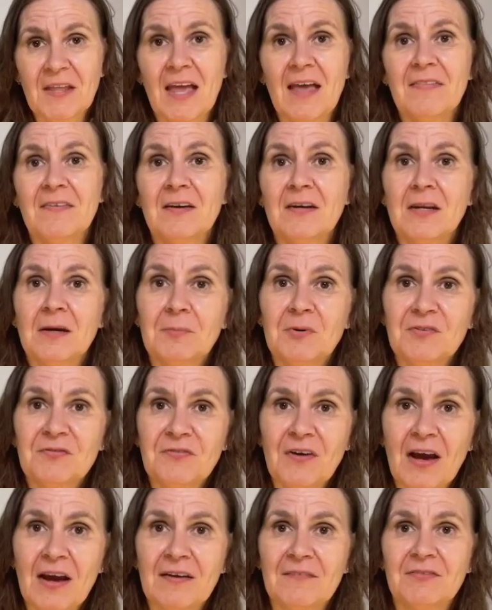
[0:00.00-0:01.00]
And then number
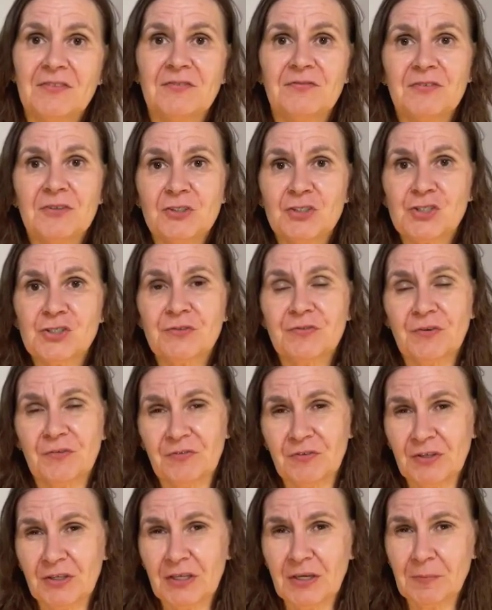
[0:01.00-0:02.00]
five, the future of
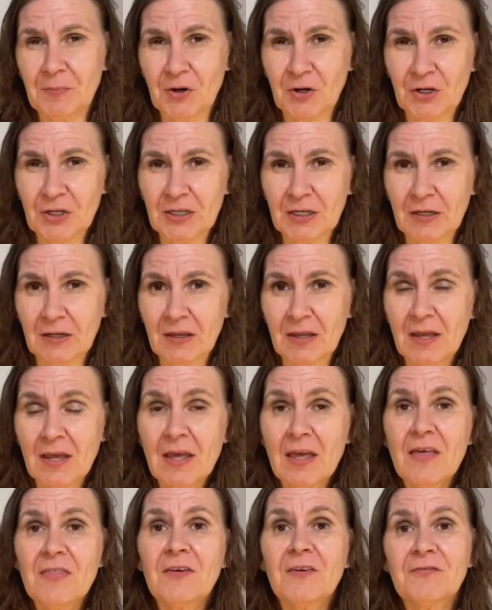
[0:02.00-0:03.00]
affiliate marketing
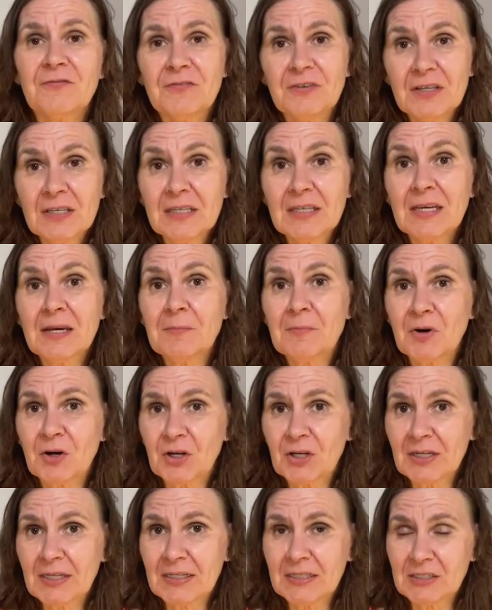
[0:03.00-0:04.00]
affiliate
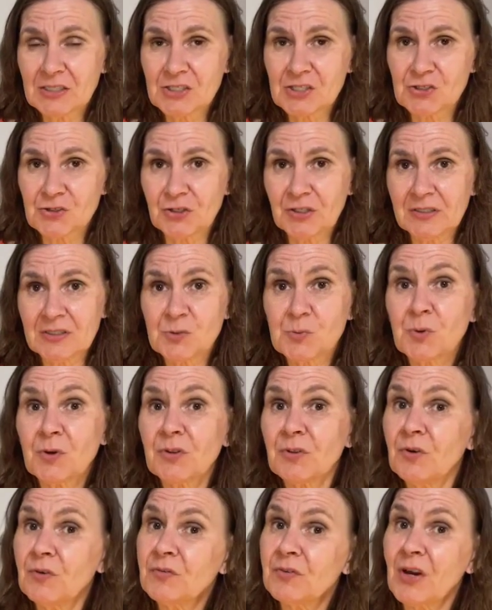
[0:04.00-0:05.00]
marketing industry is
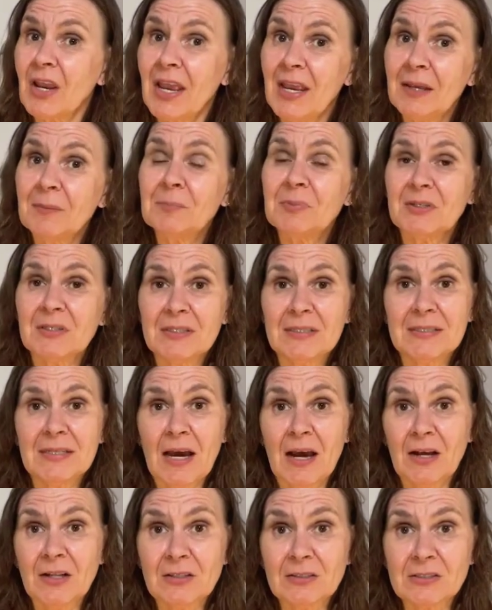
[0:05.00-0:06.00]
worth over $8 billion.